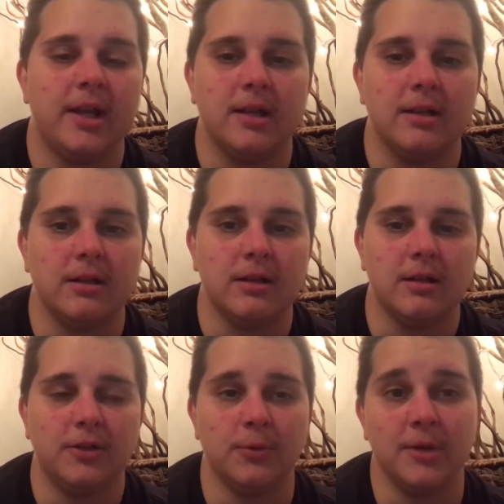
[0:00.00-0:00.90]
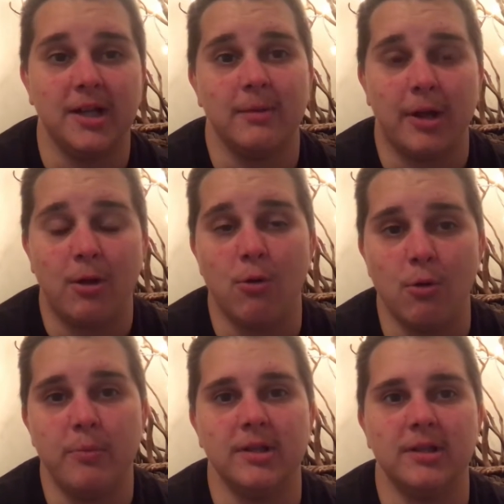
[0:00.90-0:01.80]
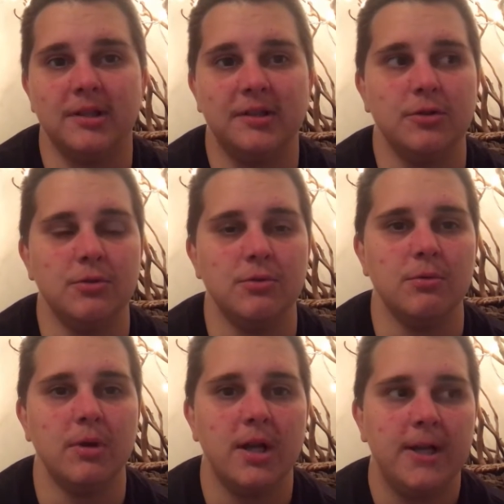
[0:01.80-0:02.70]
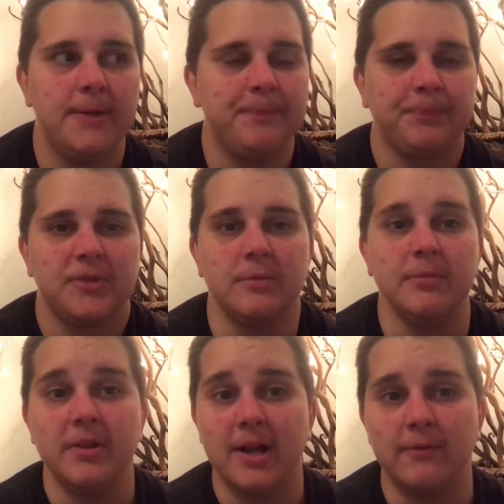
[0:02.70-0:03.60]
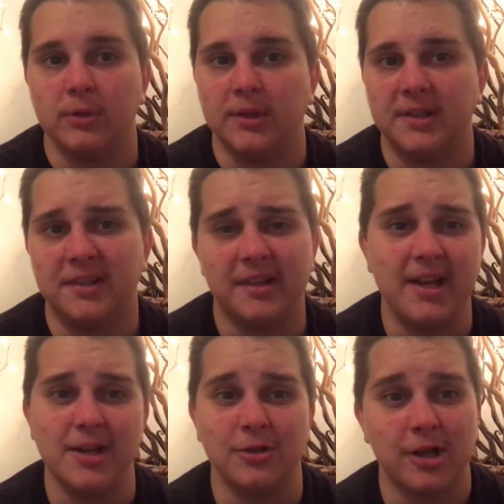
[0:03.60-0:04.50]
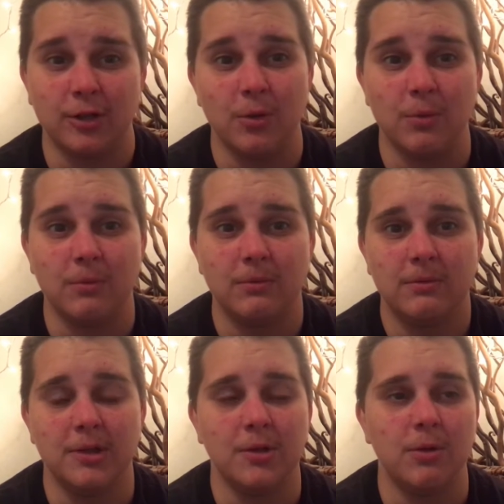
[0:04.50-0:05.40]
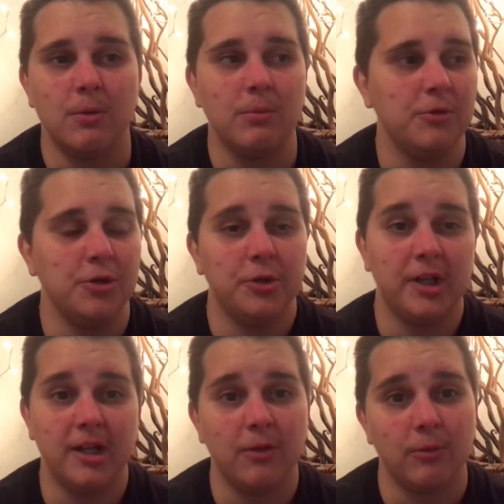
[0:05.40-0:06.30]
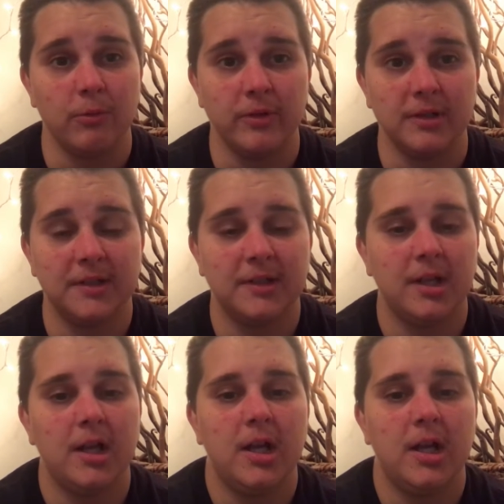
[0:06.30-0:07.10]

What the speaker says: And so again, my hope is to be that voice that says, hey, you're not alone, you know, you can get through this.